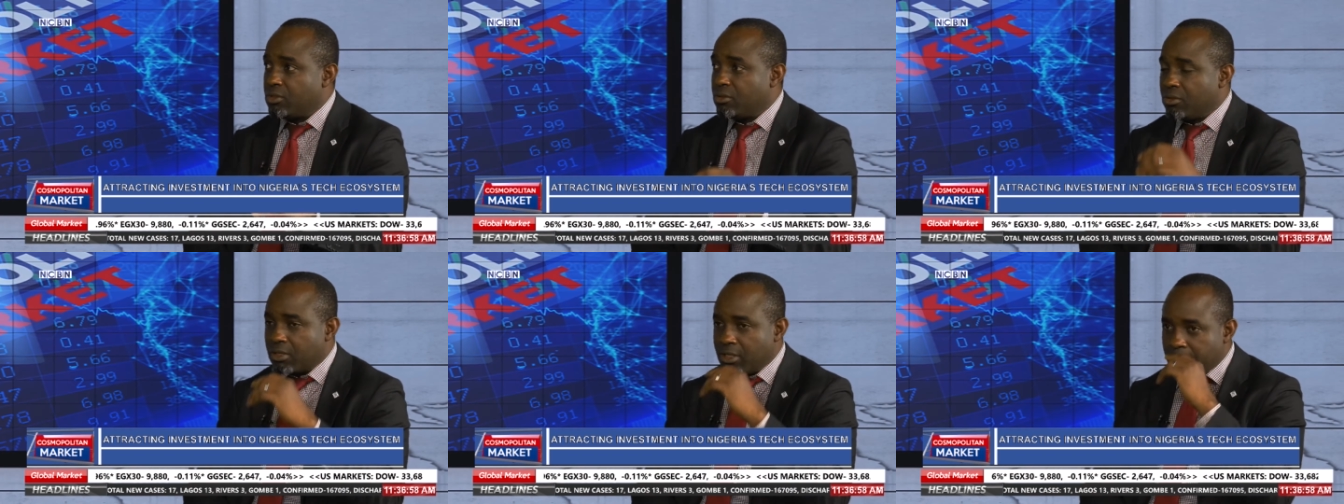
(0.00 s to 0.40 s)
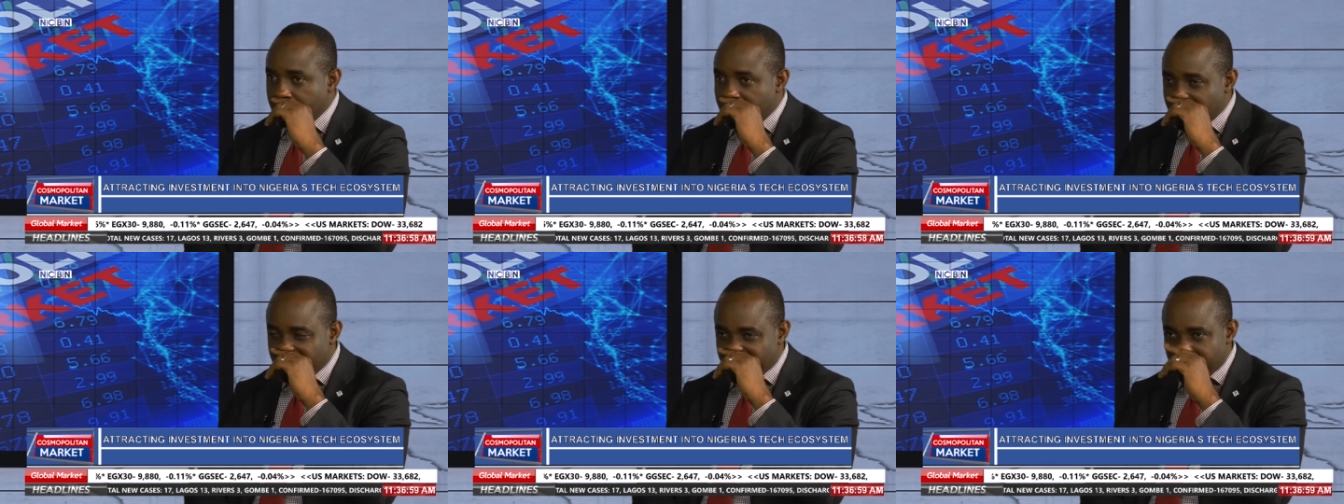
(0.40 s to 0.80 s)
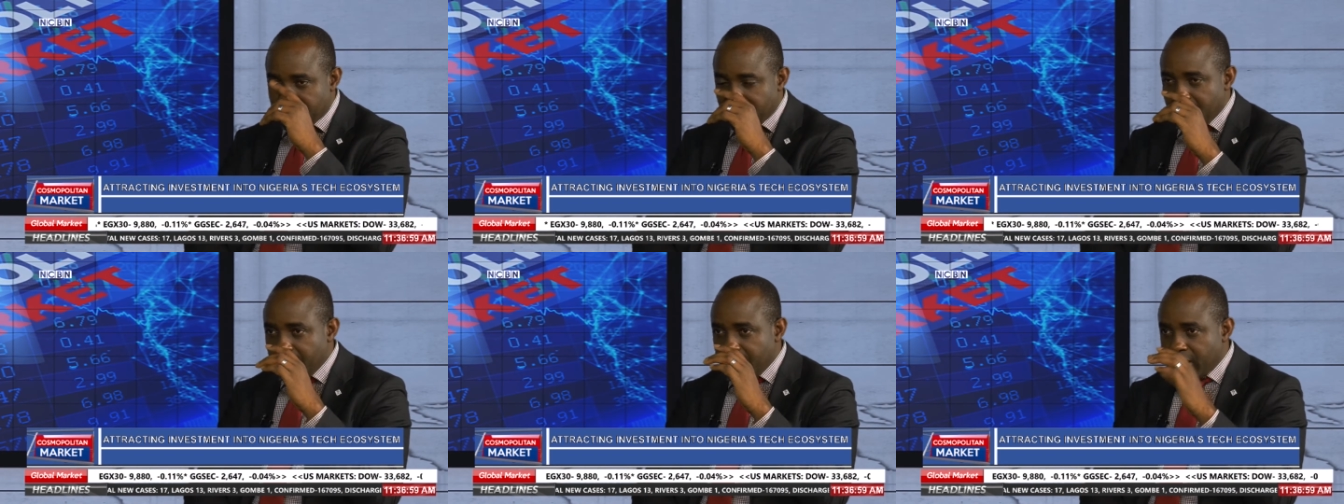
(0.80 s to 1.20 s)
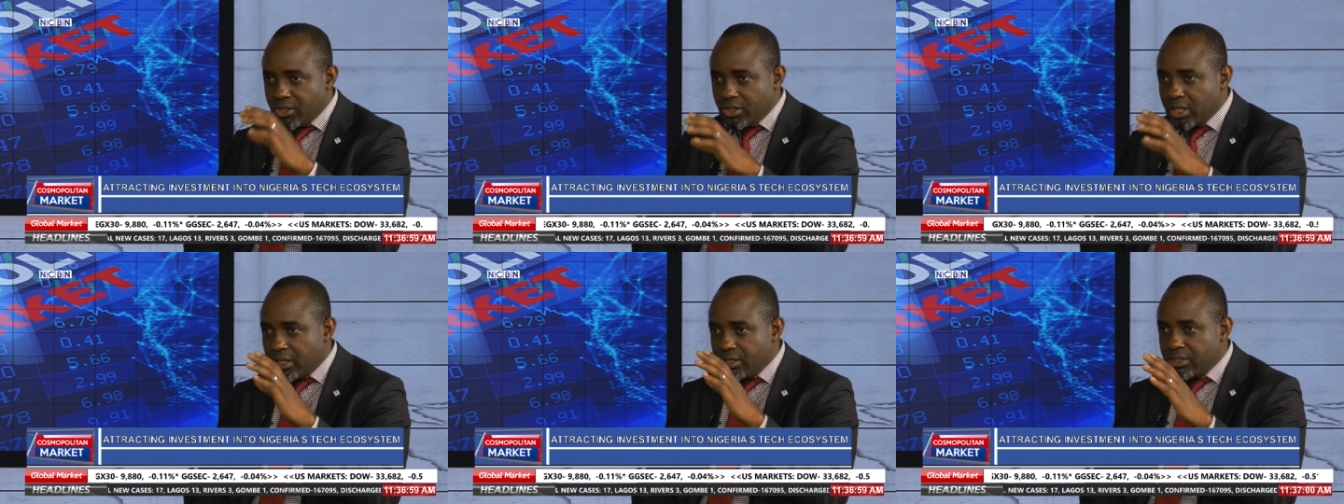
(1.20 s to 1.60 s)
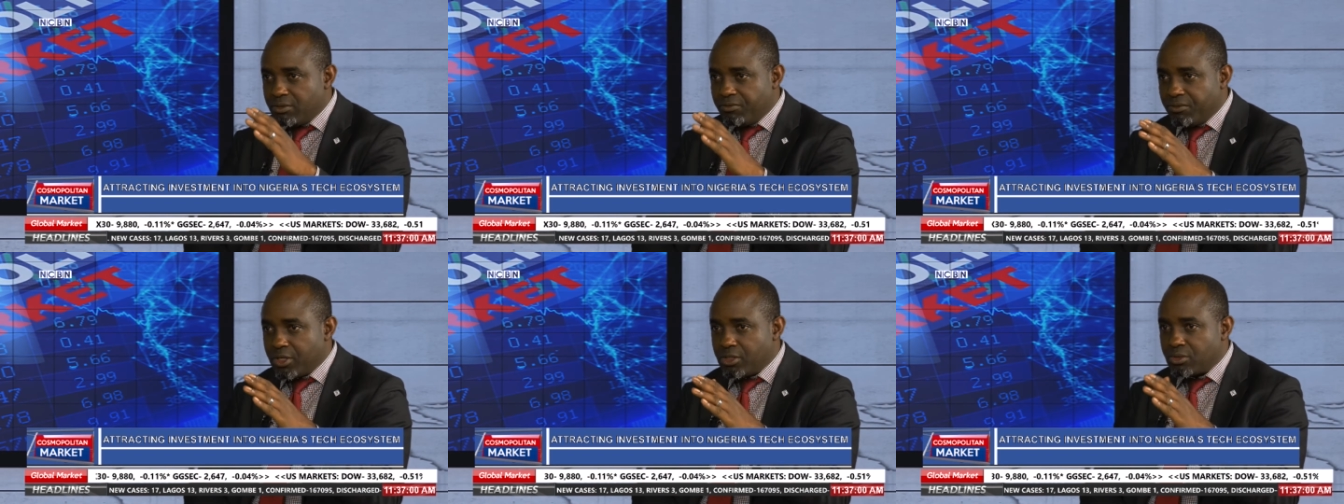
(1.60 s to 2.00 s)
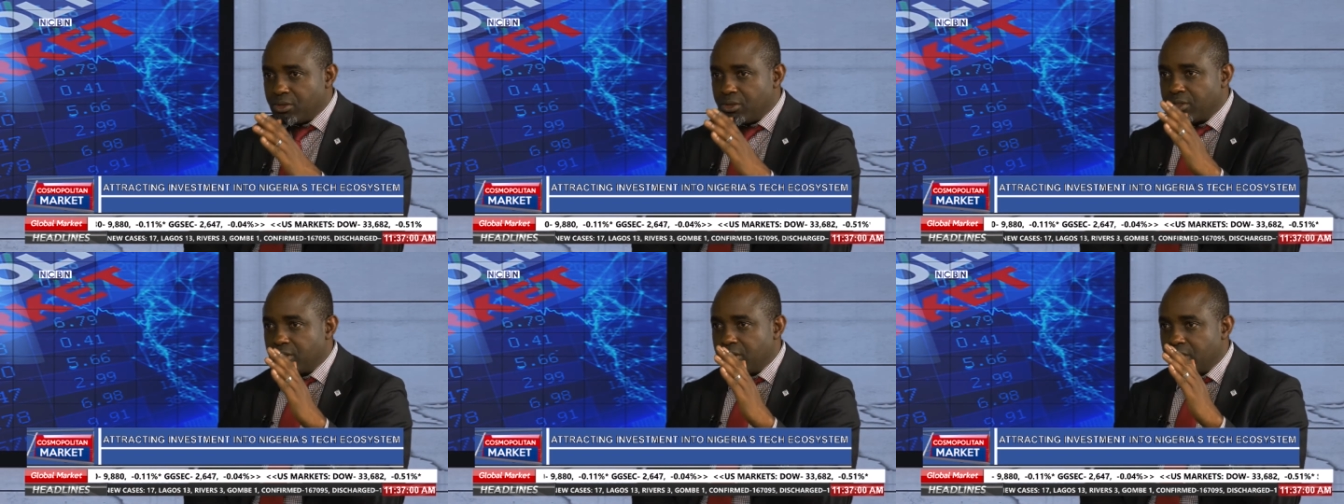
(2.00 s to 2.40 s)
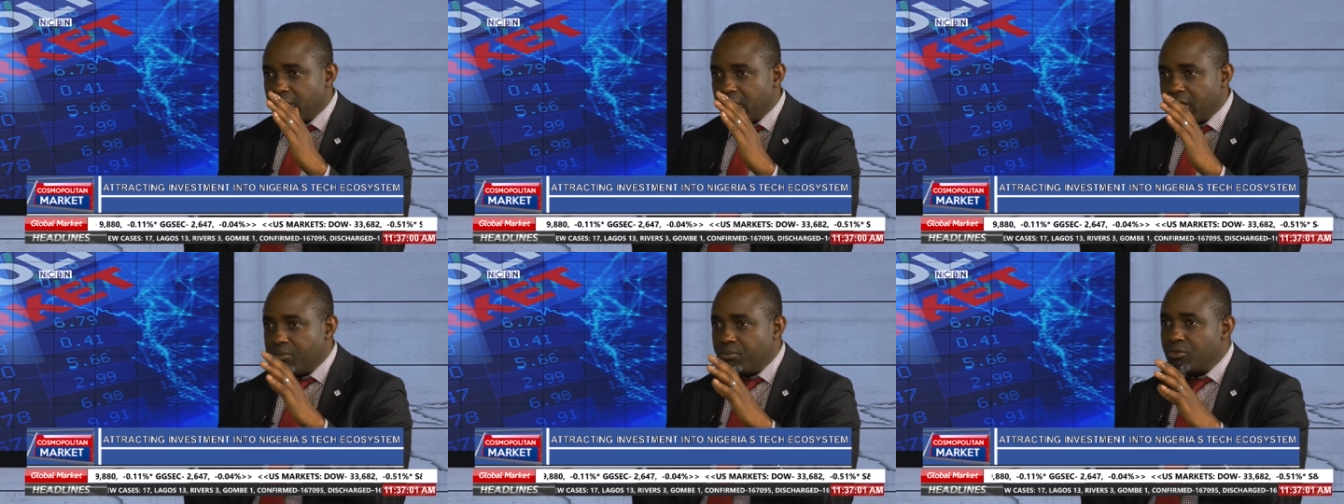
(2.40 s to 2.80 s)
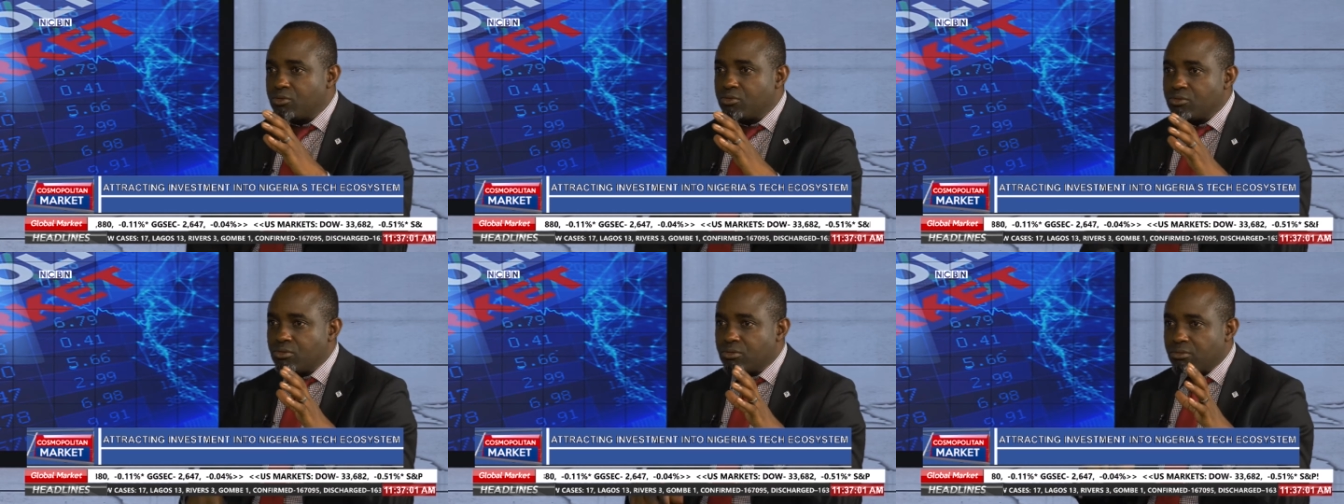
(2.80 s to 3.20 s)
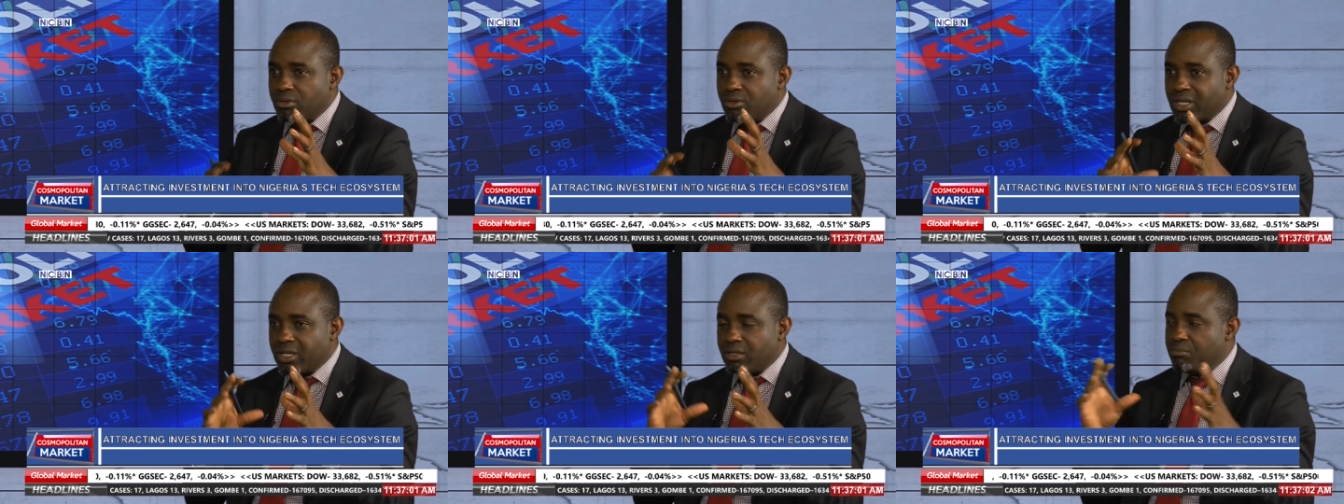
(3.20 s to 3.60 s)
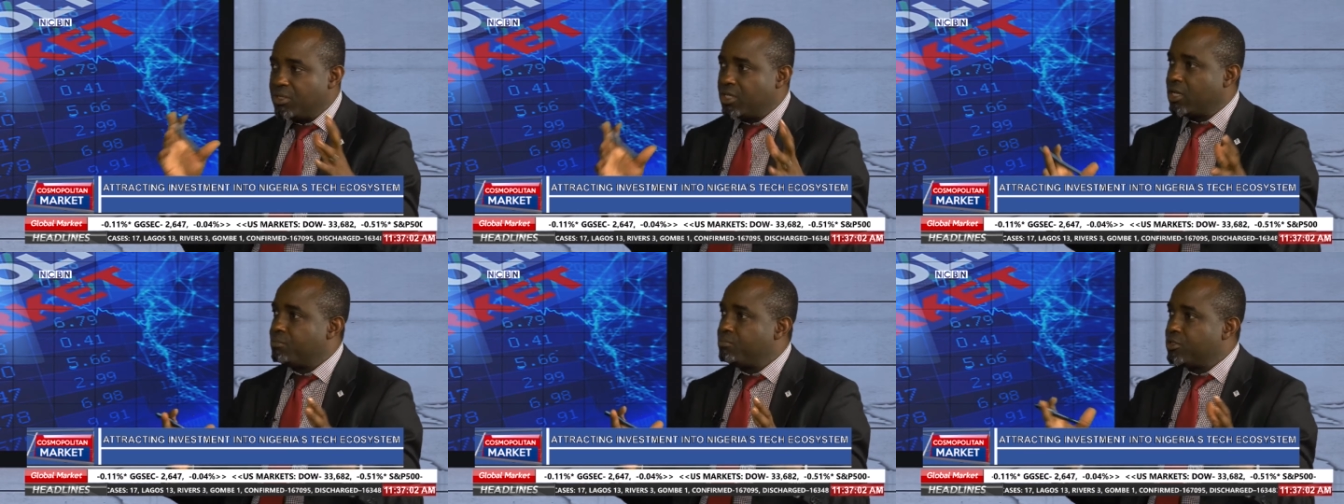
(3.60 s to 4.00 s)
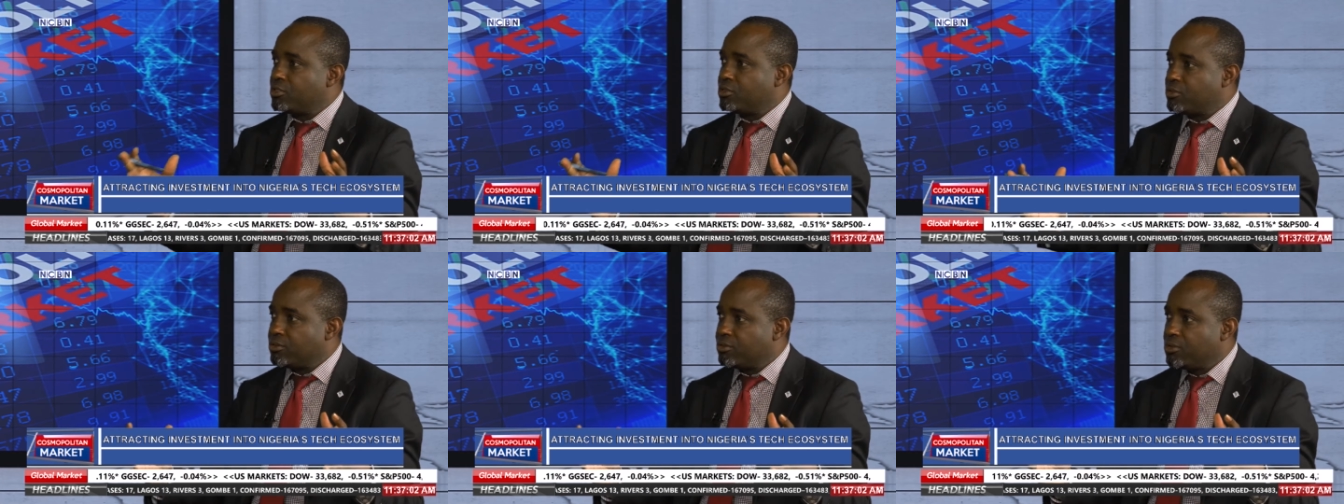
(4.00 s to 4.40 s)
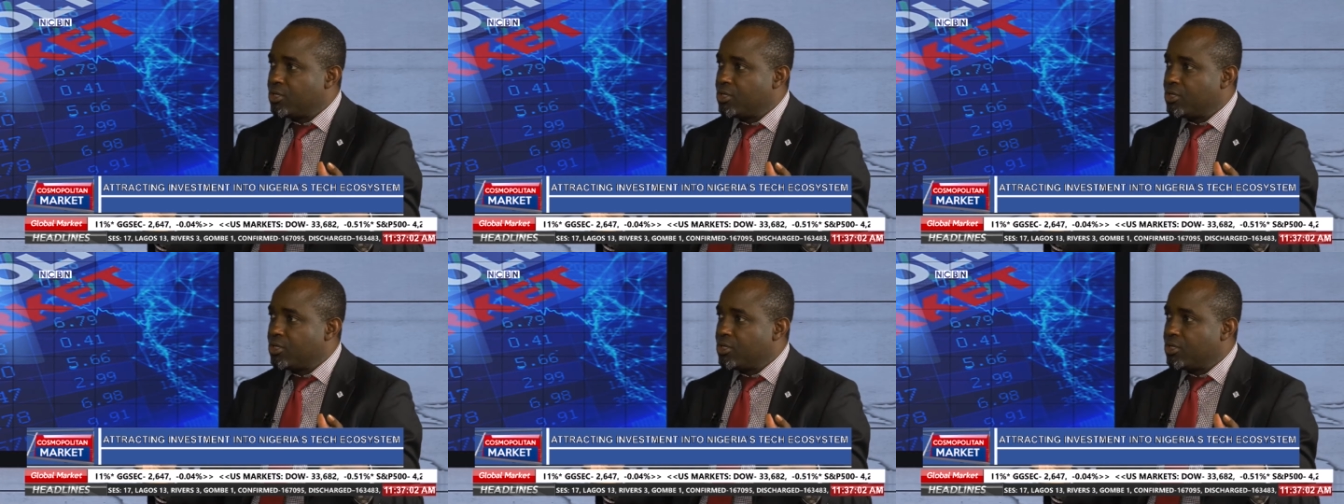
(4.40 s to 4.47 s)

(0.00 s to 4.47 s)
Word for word: okay, but angel investors help you to look at the bigger picture,